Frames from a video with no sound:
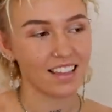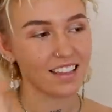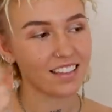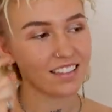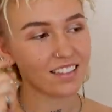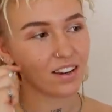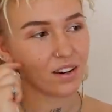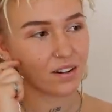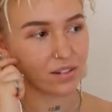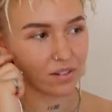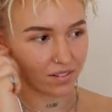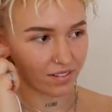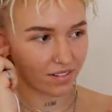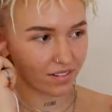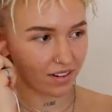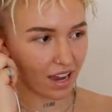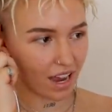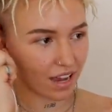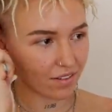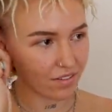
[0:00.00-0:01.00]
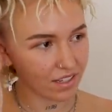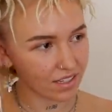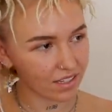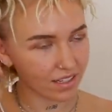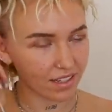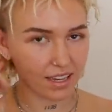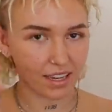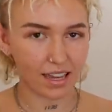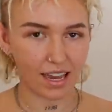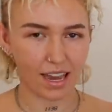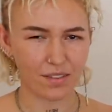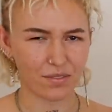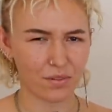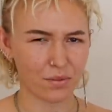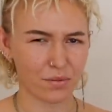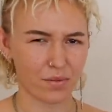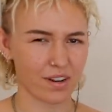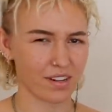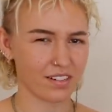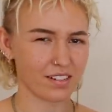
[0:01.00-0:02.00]
So obviously I
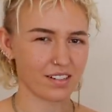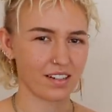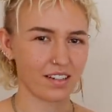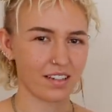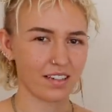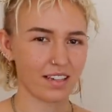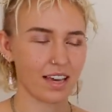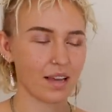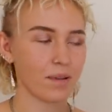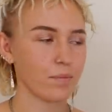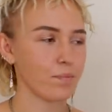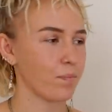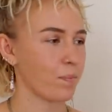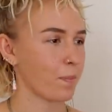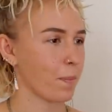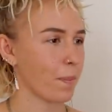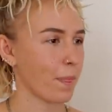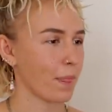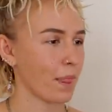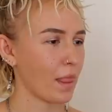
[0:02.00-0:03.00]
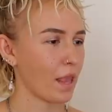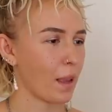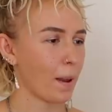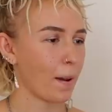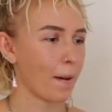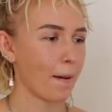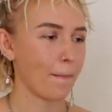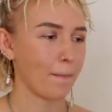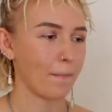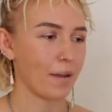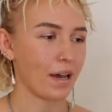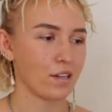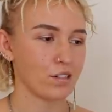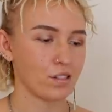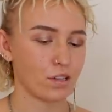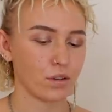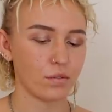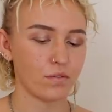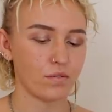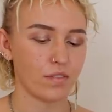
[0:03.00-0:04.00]
haven't watched it yet. Um, I
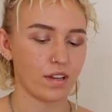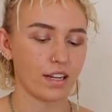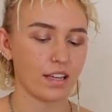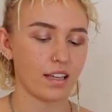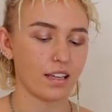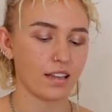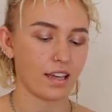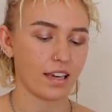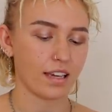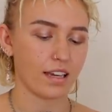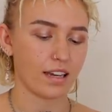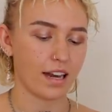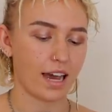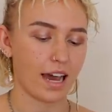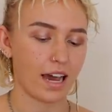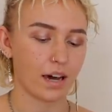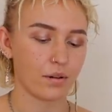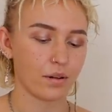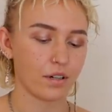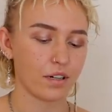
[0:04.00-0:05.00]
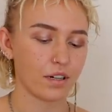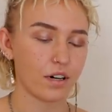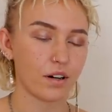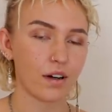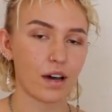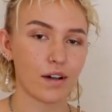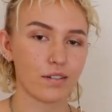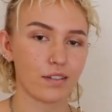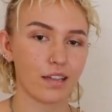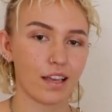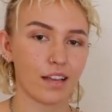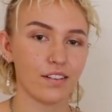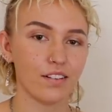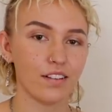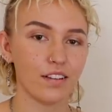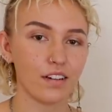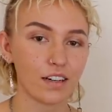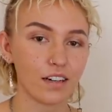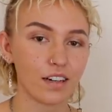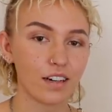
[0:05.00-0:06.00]
showed Vinny like an hour ago. I was
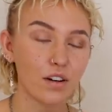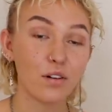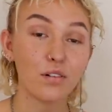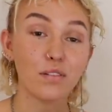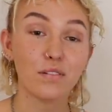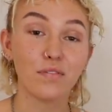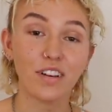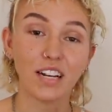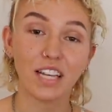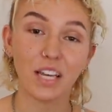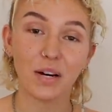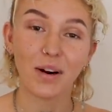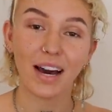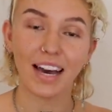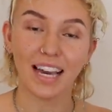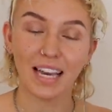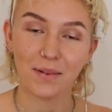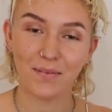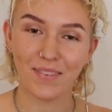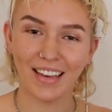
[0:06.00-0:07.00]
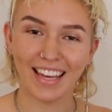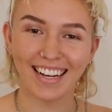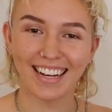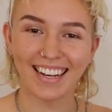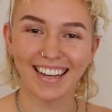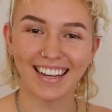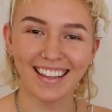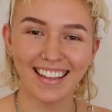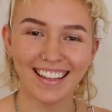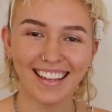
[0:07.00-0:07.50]
like, look whose video I am in.